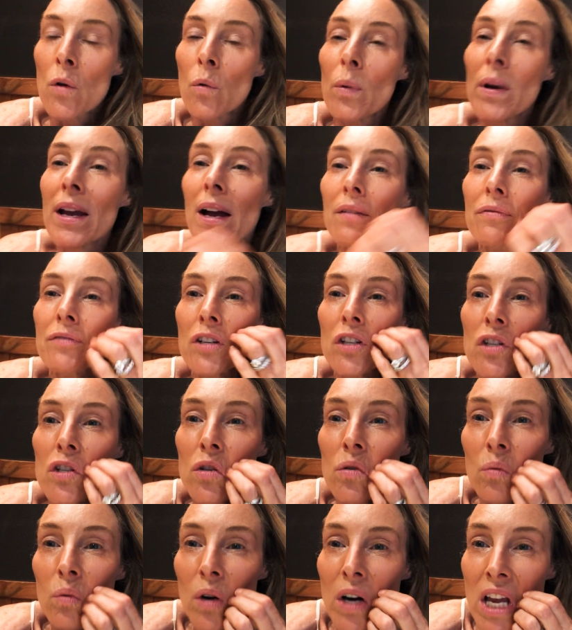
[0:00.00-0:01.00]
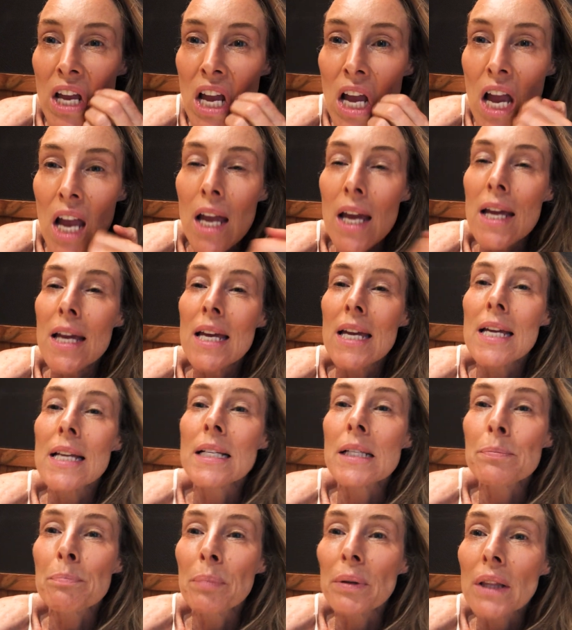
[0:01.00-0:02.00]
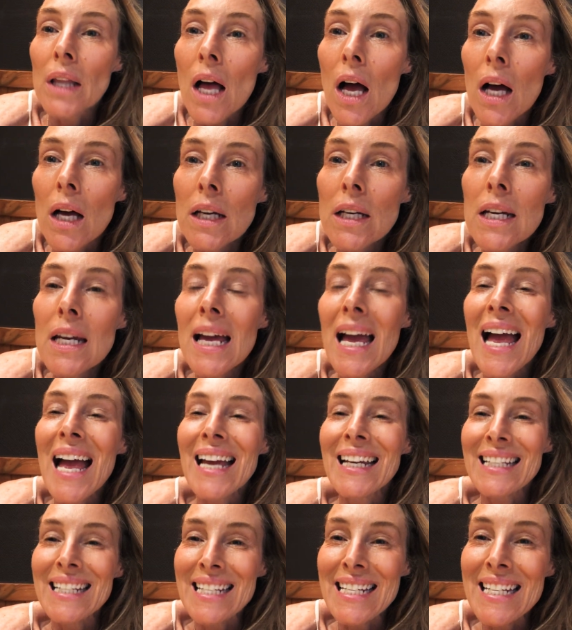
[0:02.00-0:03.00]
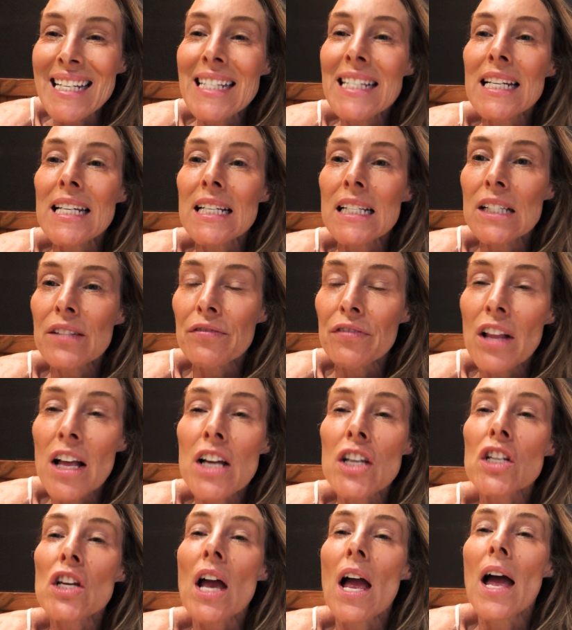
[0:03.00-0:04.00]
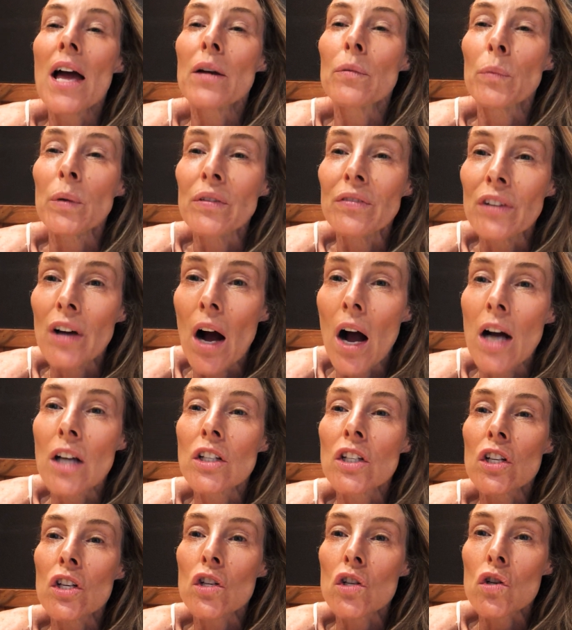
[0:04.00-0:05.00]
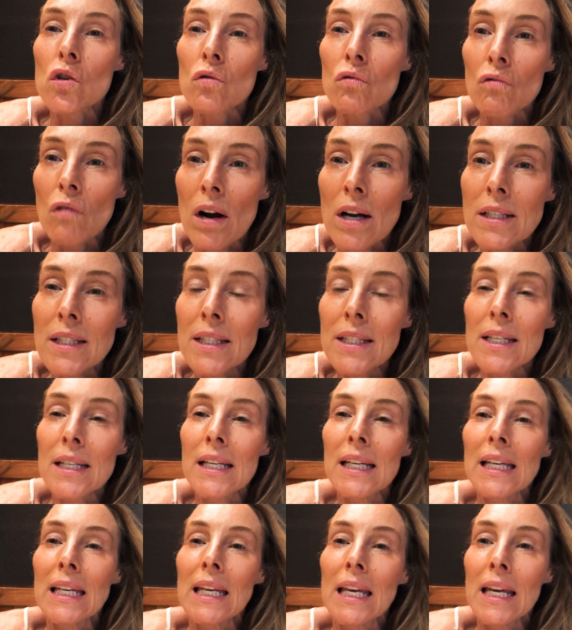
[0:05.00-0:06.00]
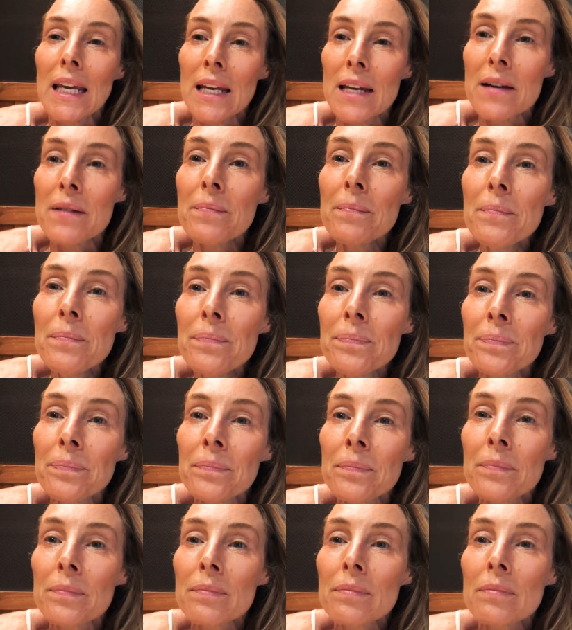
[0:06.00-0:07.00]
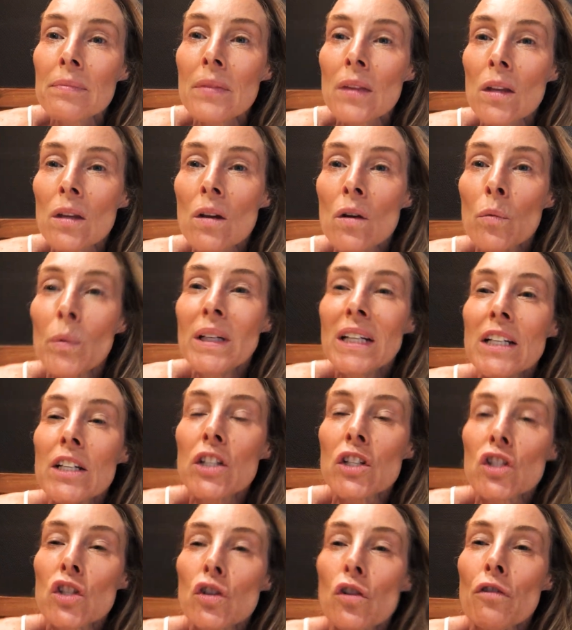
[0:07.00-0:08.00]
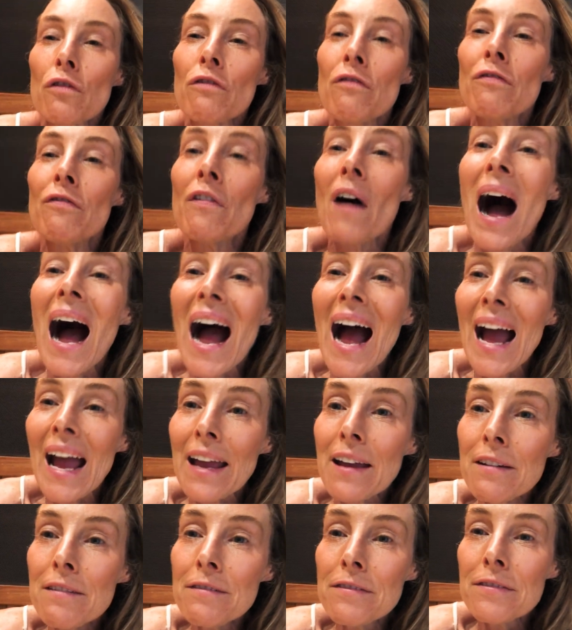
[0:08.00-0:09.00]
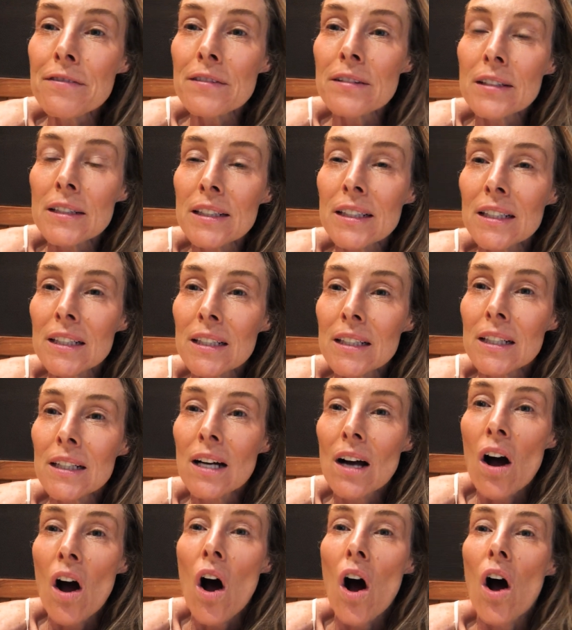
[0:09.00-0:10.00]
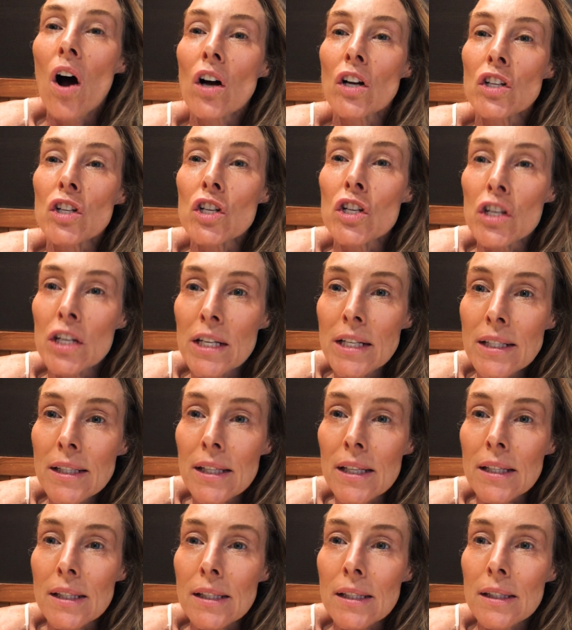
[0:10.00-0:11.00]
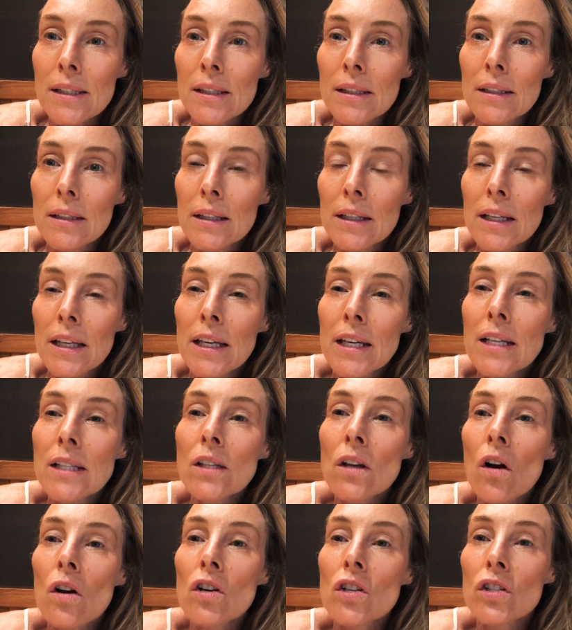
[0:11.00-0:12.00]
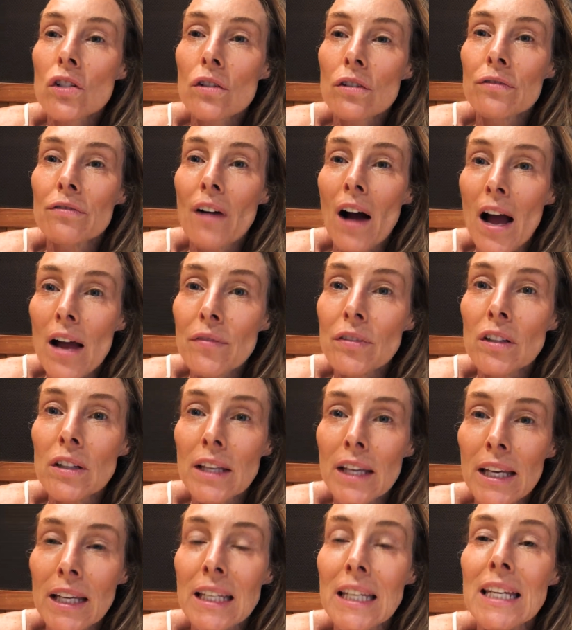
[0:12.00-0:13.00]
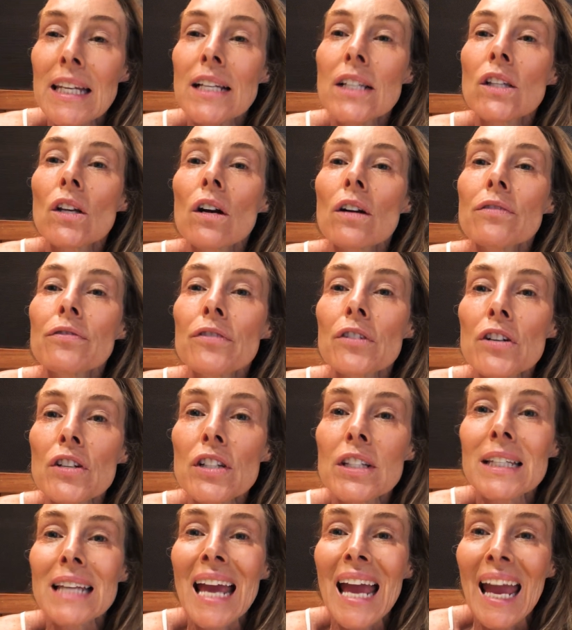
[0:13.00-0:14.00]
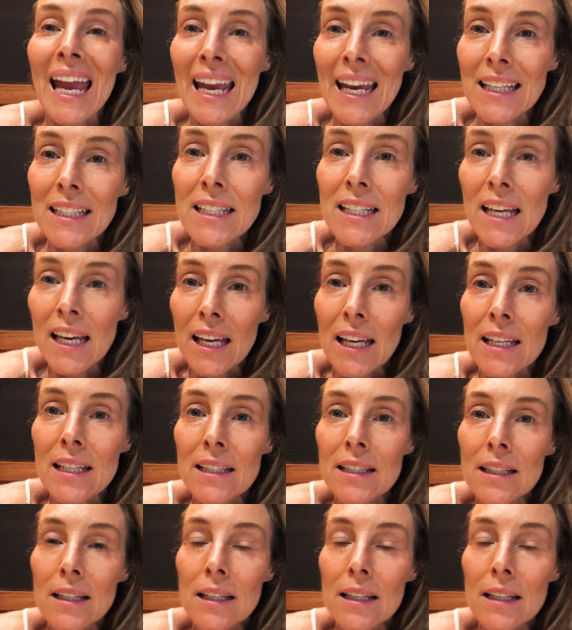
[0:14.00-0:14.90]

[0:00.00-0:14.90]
We have to drink his blood and eat his flesh, and we've got to trust in him. We need to survive on Jesus. He's our survival kit, he's our first aid kit.